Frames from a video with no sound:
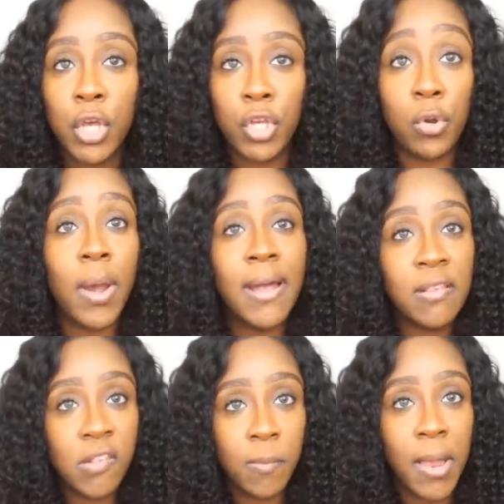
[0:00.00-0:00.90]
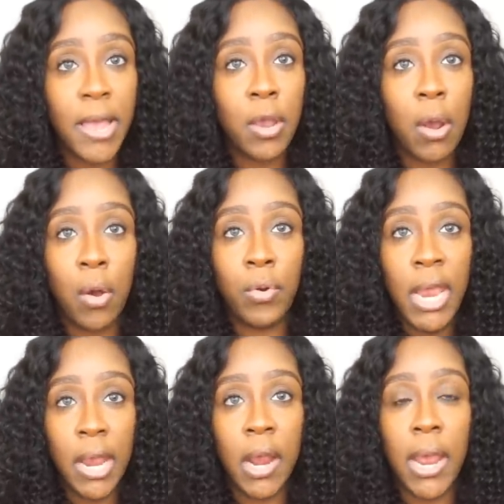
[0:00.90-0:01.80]
You will have to supply your own
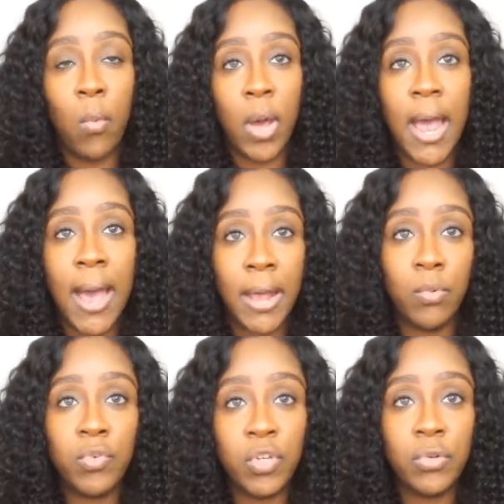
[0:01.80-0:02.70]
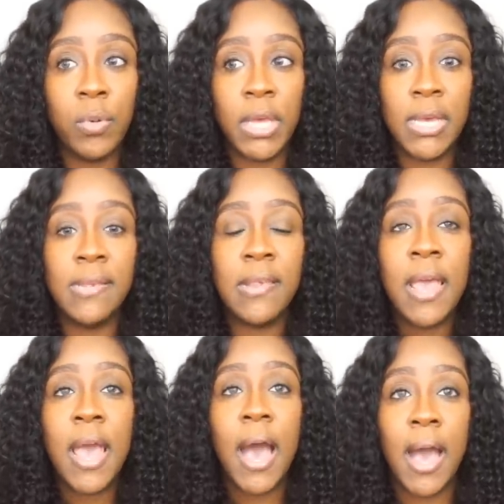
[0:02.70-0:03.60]
hair, and what I will do is
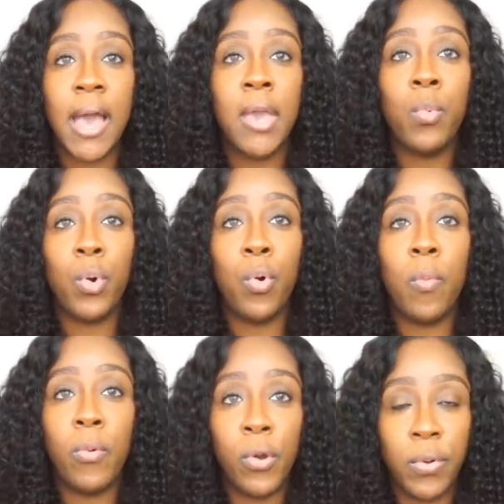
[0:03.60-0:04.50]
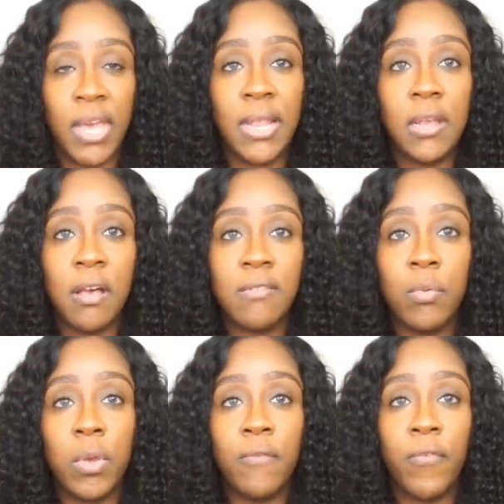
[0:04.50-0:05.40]
I will create the
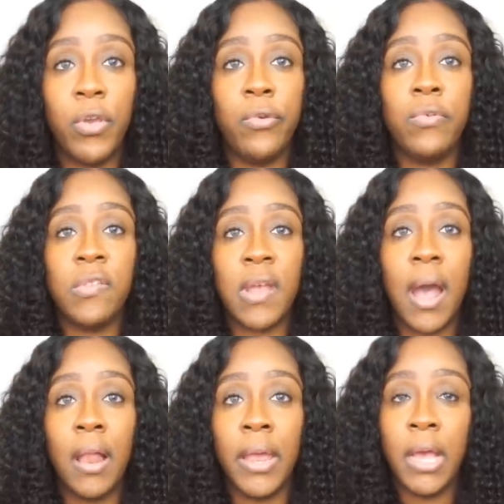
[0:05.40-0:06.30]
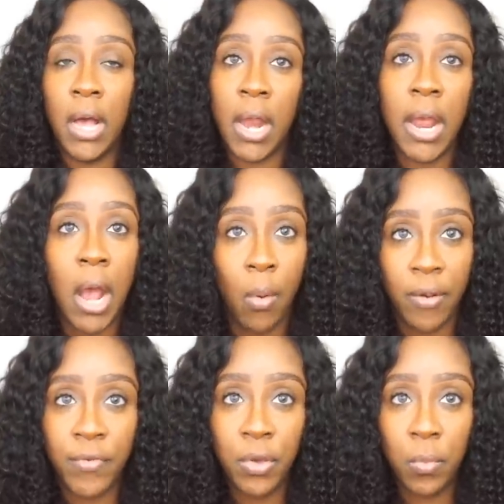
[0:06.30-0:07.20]
custom wig for you, style it, cut it
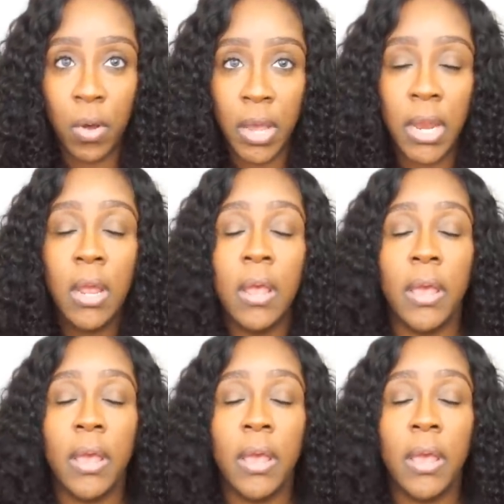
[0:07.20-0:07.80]
however you want.